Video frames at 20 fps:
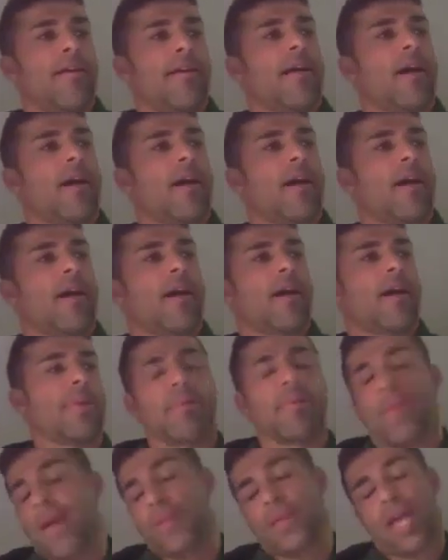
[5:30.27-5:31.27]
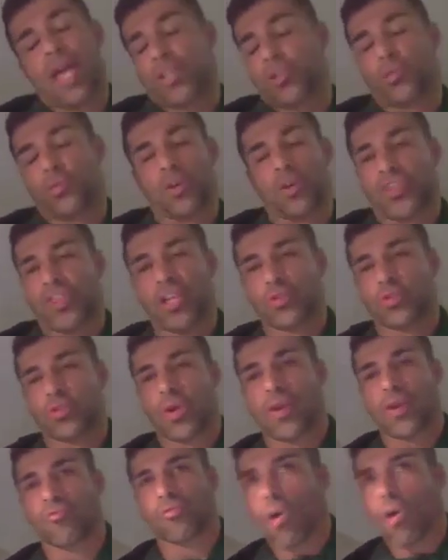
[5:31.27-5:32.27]
And maybe that's where things
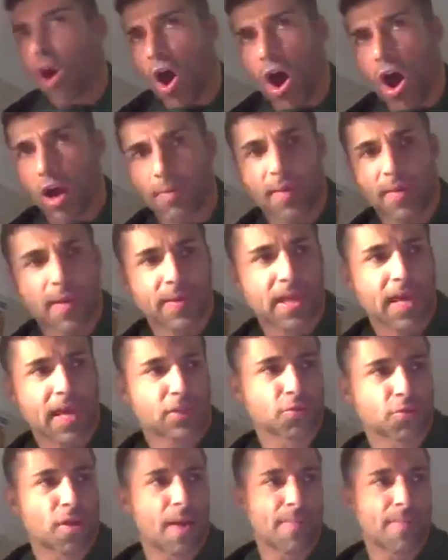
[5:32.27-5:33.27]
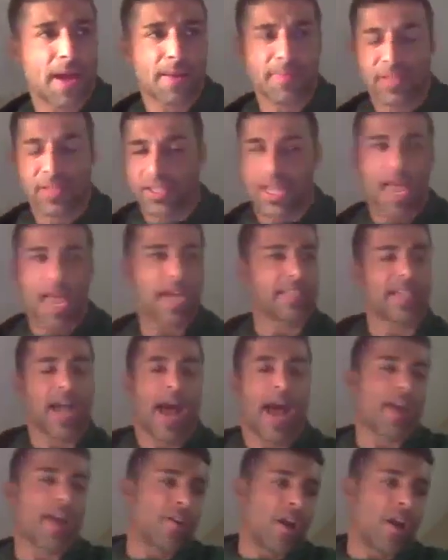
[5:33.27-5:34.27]
went wrong. Maybe that's where I made mistakes.
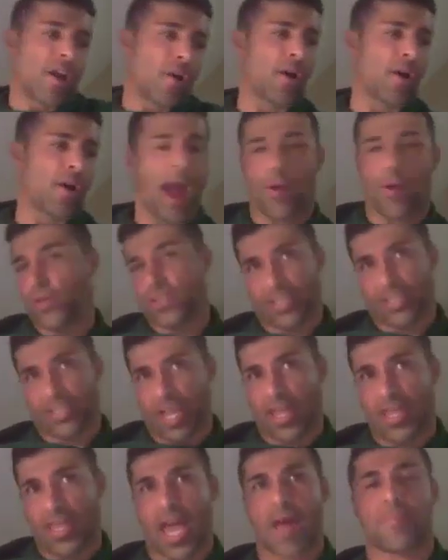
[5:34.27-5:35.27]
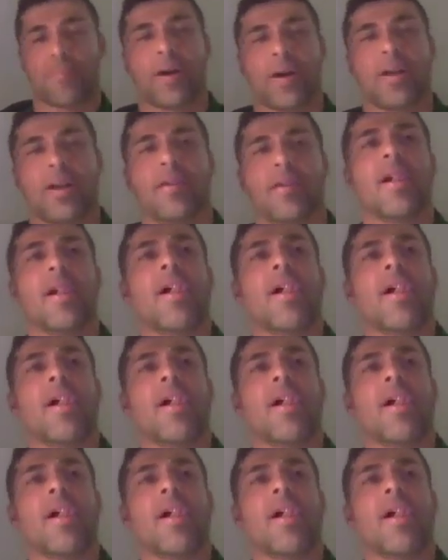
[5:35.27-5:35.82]
I don't know. I wouldn't say that, but